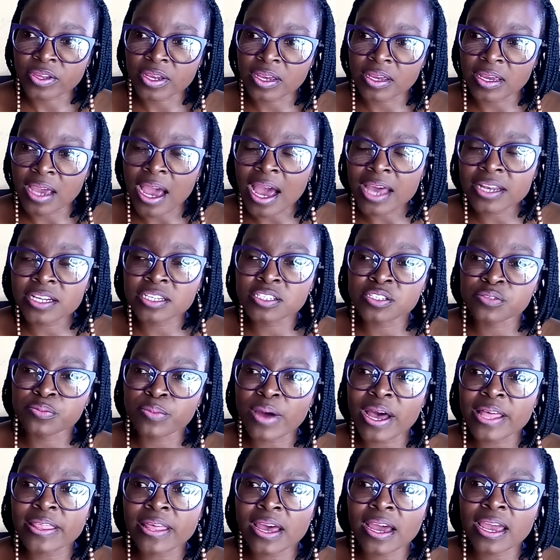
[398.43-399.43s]
Harin's
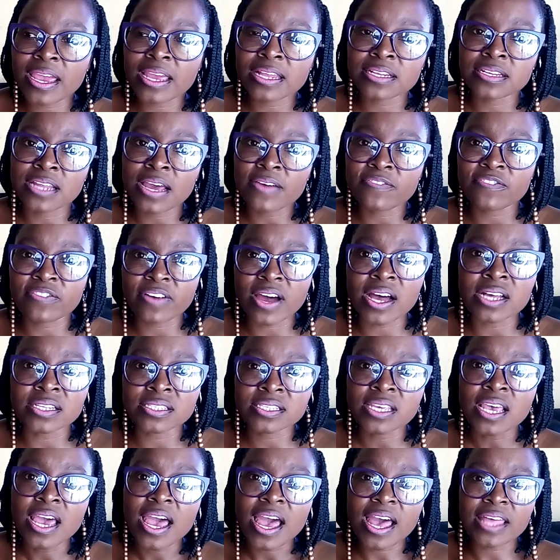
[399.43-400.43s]
mother and Vance,
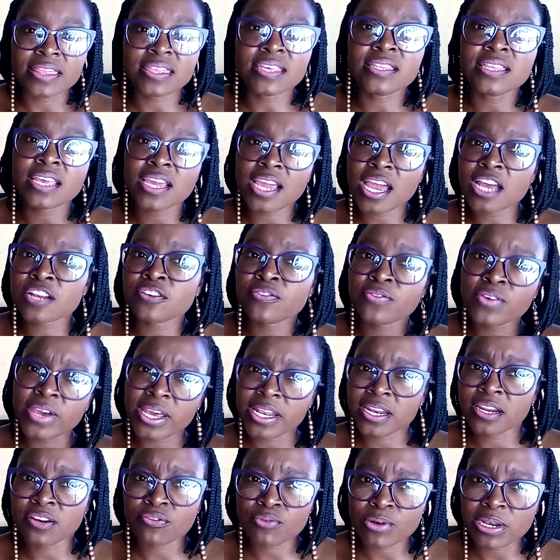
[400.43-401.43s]
I think they kind of had
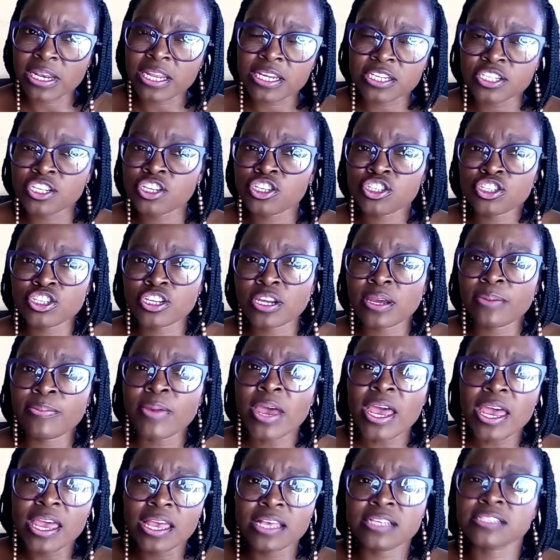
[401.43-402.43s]
a relationship
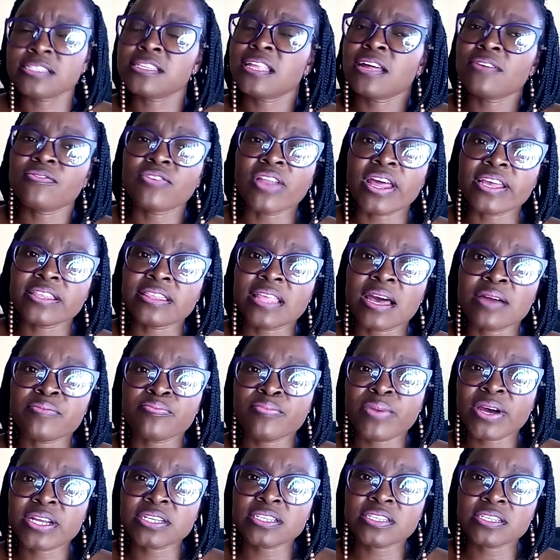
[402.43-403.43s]
and stuff like that.
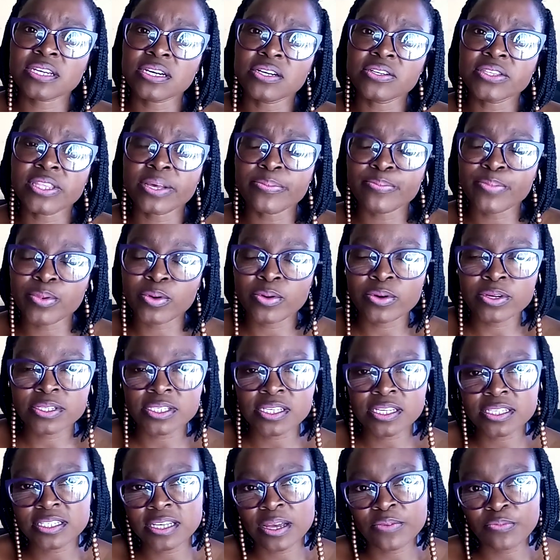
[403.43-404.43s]
But on the book,
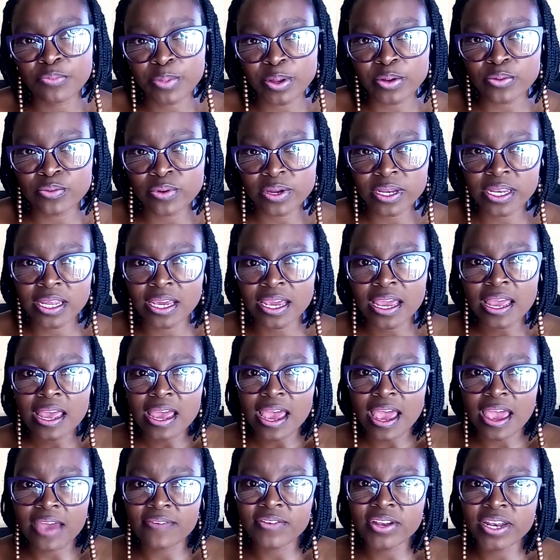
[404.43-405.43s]
since I've been reading,
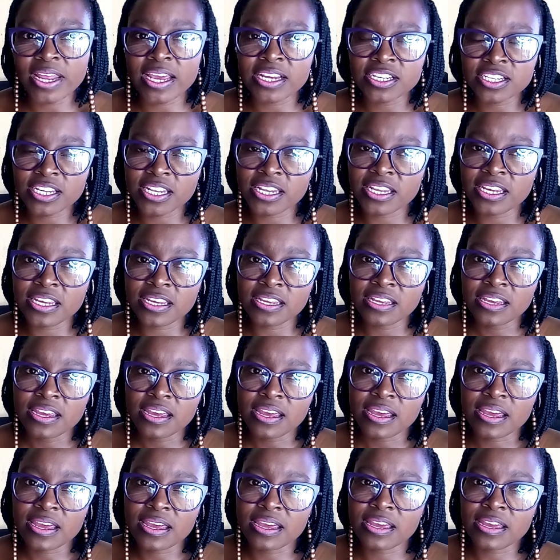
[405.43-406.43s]
I haven't actually,
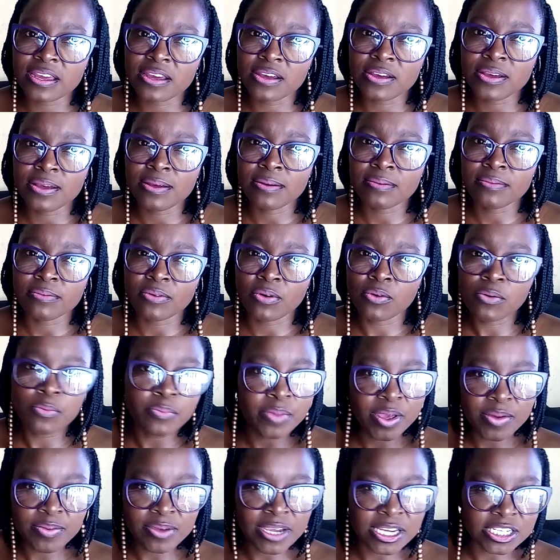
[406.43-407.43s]
or
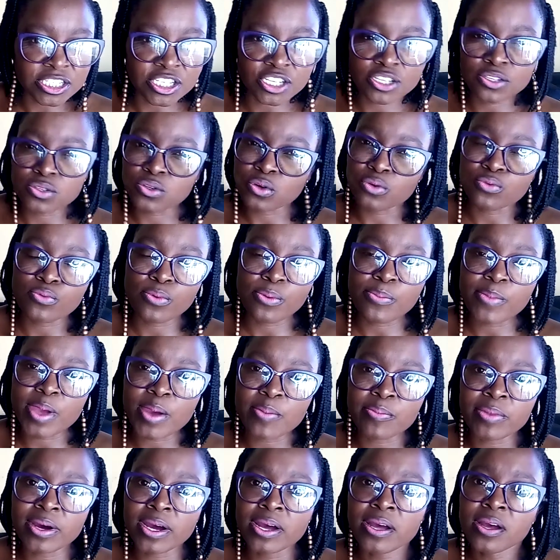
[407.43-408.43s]
maybe I just don't
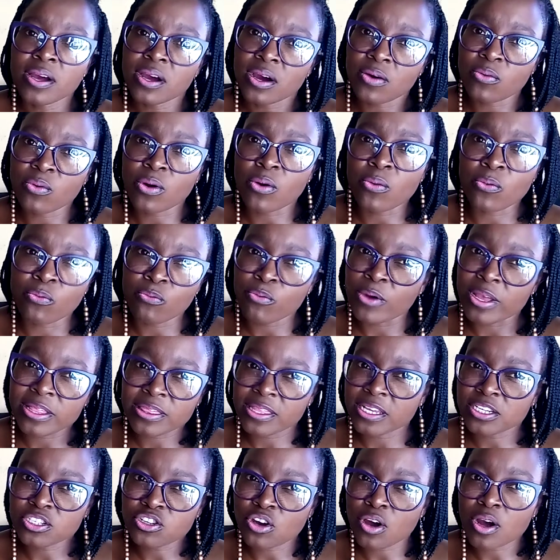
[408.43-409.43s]
remember when they
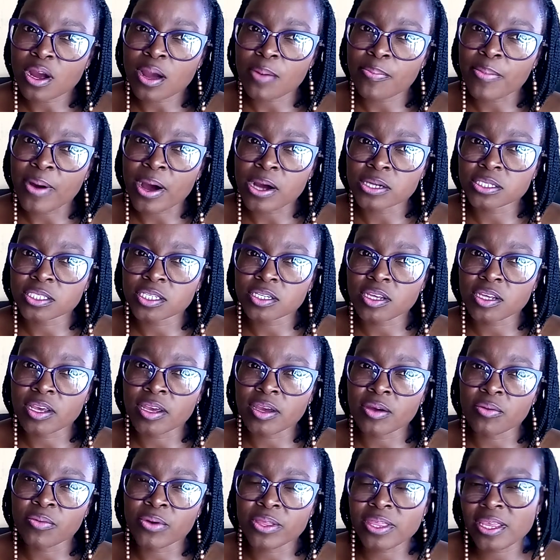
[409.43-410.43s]
talk about
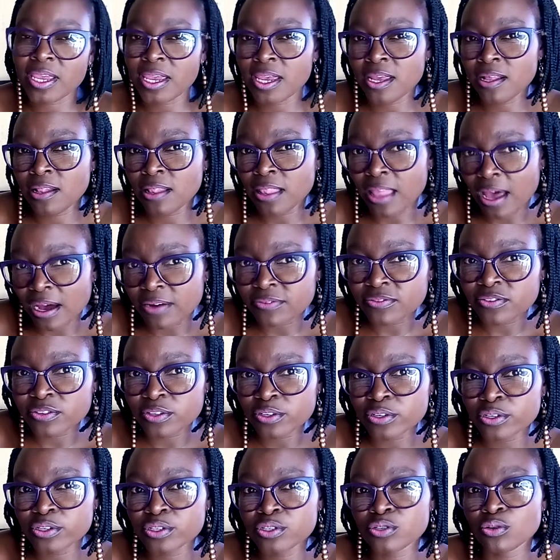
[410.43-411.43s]
were they
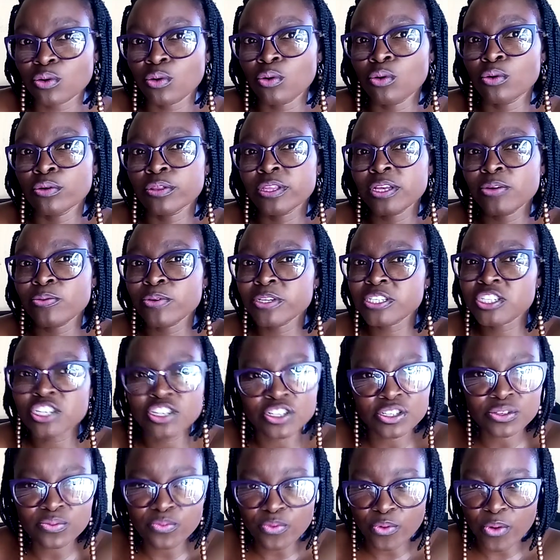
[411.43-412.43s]
lovers or they were
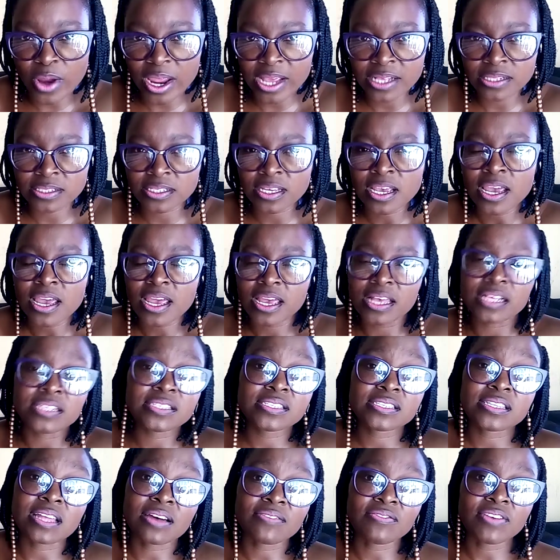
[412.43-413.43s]
just friends and
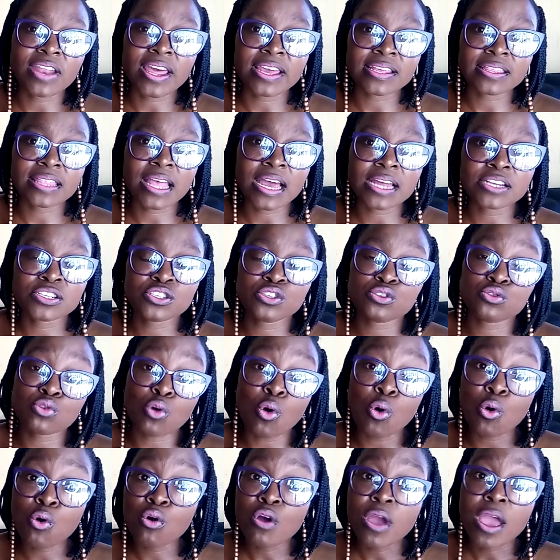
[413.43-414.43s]
stuff like that.
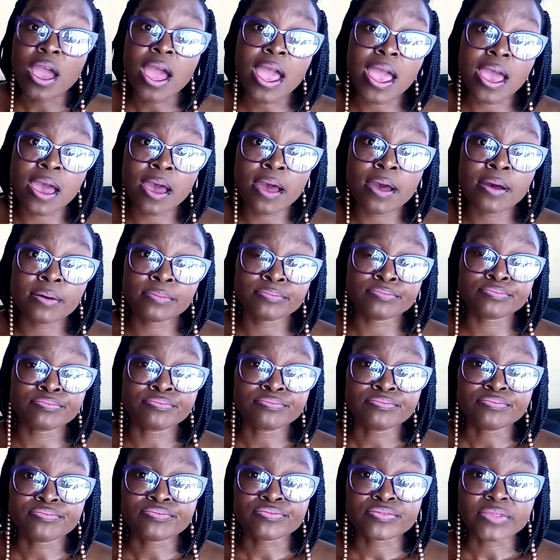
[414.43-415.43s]
So
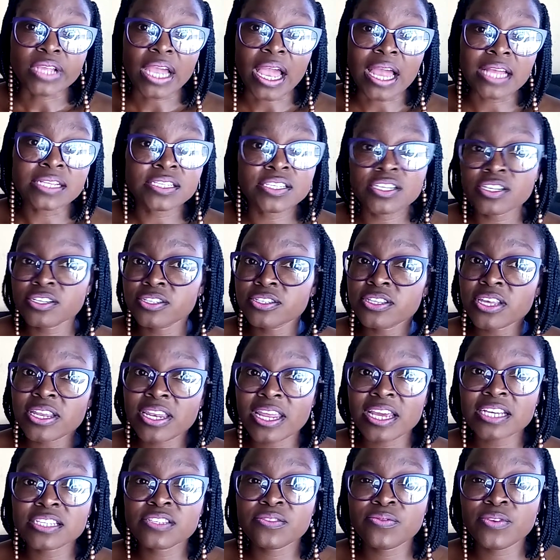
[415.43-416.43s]
until the
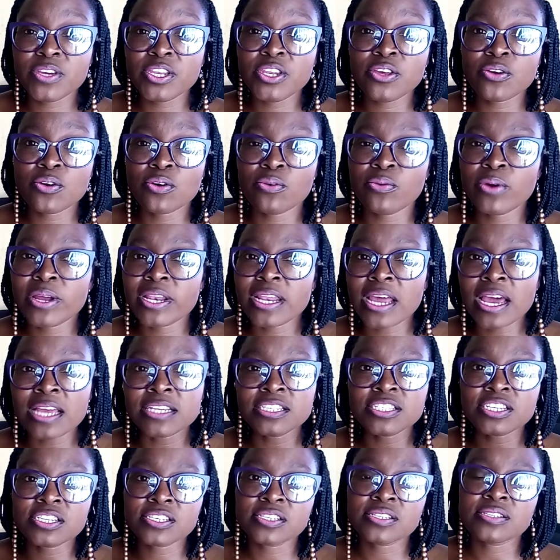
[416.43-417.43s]
next video, when I
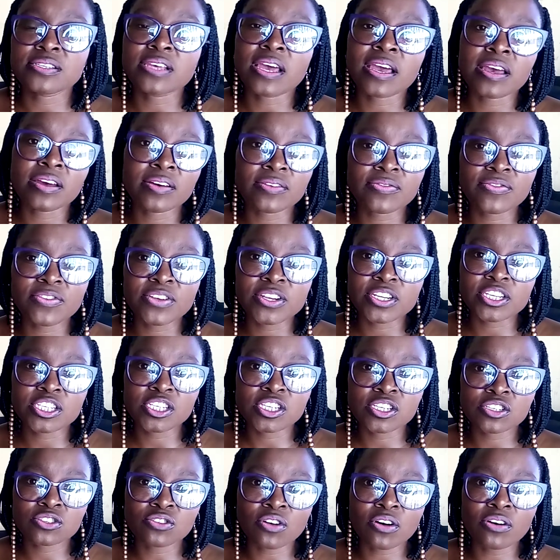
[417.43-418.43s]
just
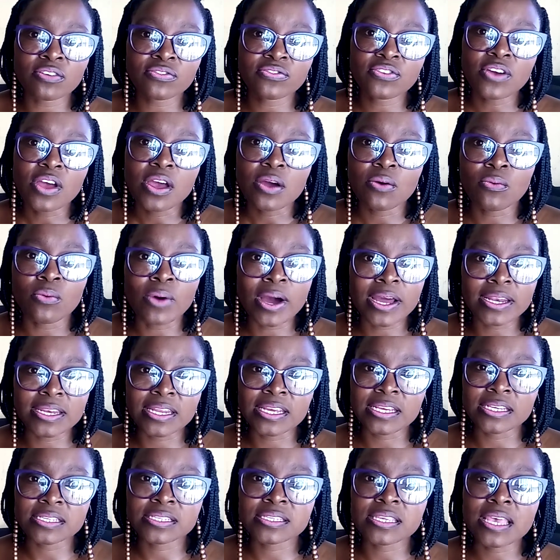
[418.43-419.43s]
finishes off what
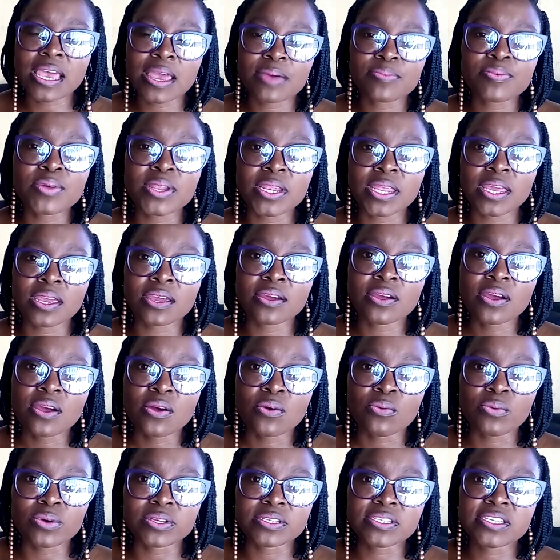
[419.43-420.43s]
is happening with